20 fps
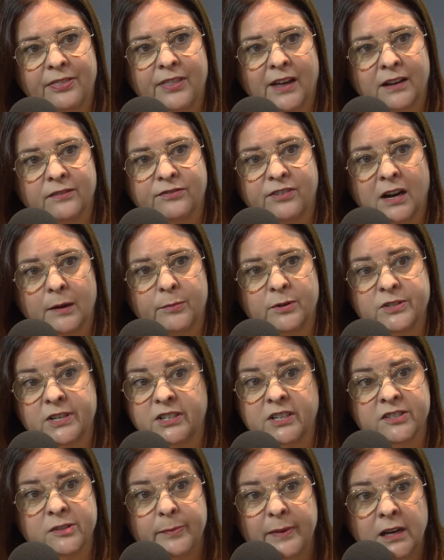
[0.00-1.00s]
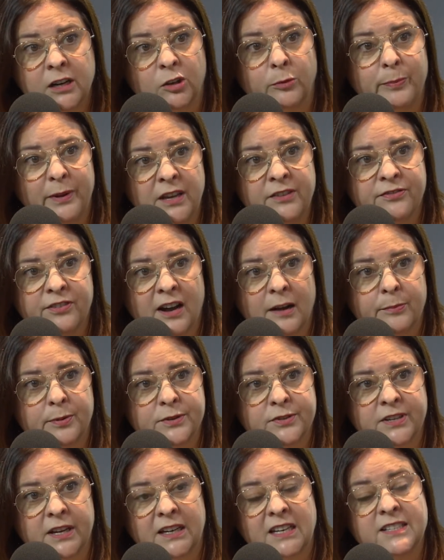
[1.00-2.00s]
that 5% doesn't mean it'll be
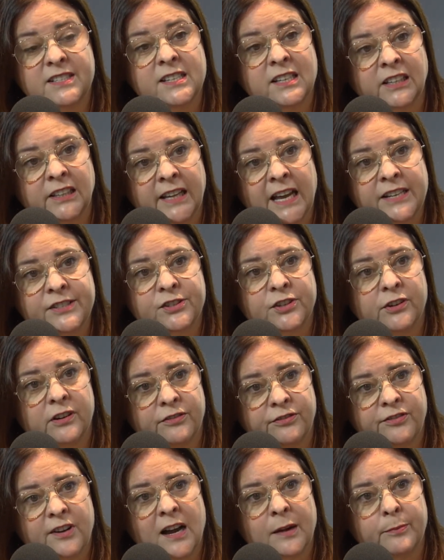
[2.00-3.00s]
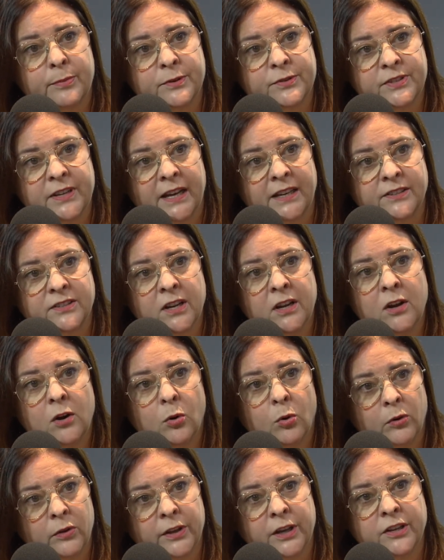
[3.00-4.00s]
5%. It's the lesser of 5%
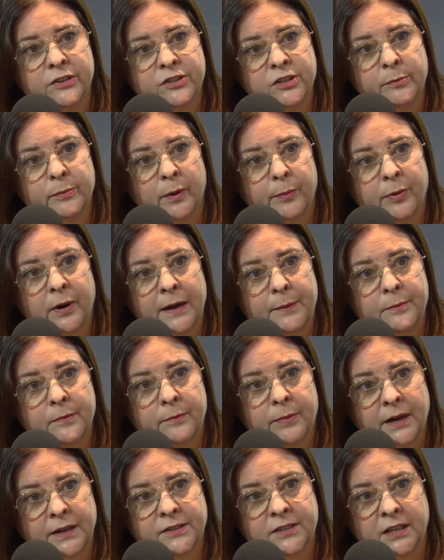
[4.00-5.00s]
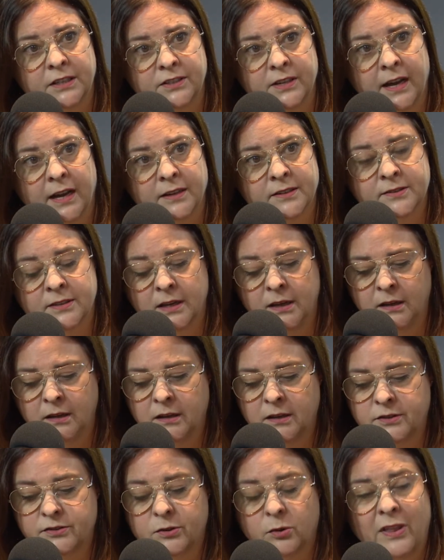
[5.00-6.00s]
or the consumer price index.
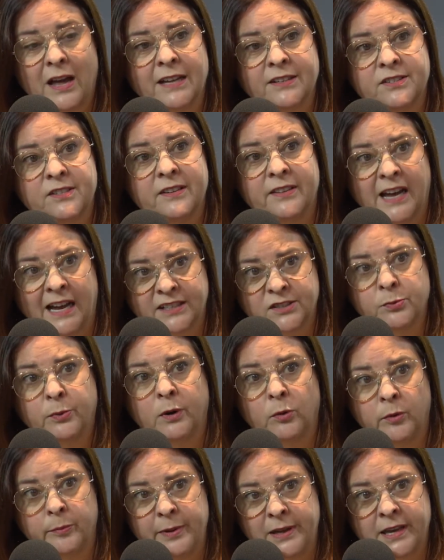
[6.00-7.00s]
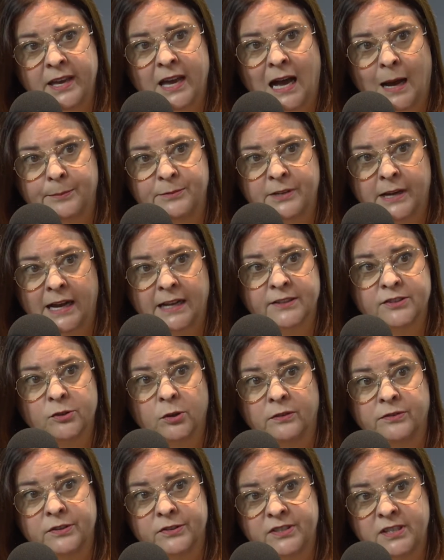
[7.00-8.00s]
So that's what it would be capped at. So
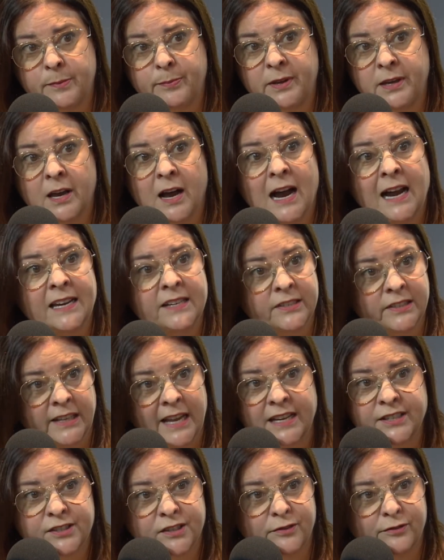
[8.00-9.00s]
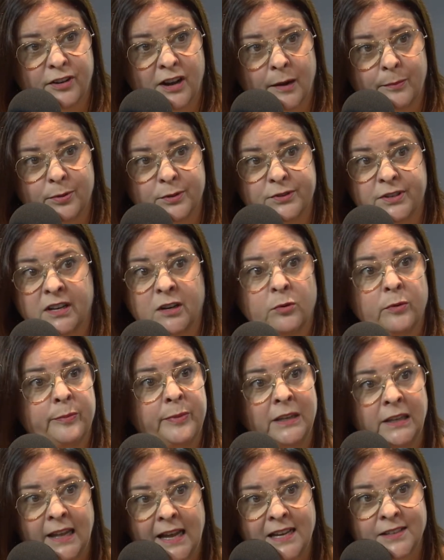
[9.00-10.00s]
if the CPI is less than 5%, it would
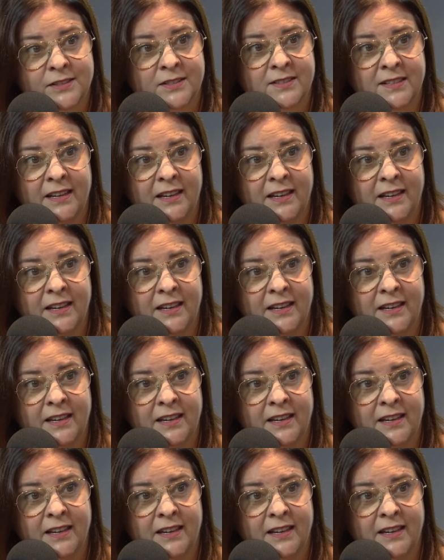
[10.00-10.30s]
be less